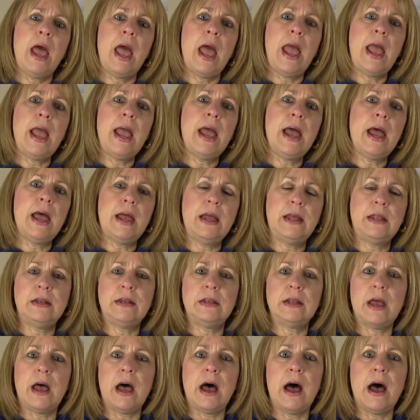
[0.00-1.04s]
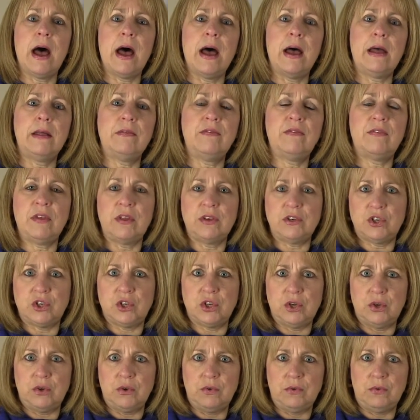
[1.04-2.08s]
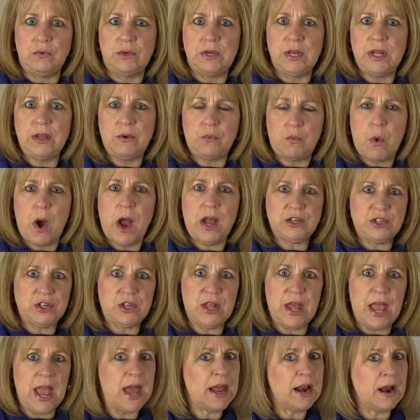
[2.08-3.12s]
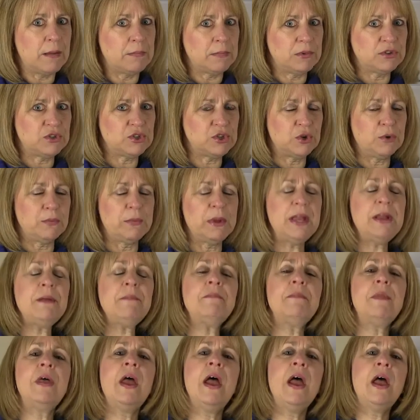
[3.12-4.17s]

And since you did watch that, I'm assuming,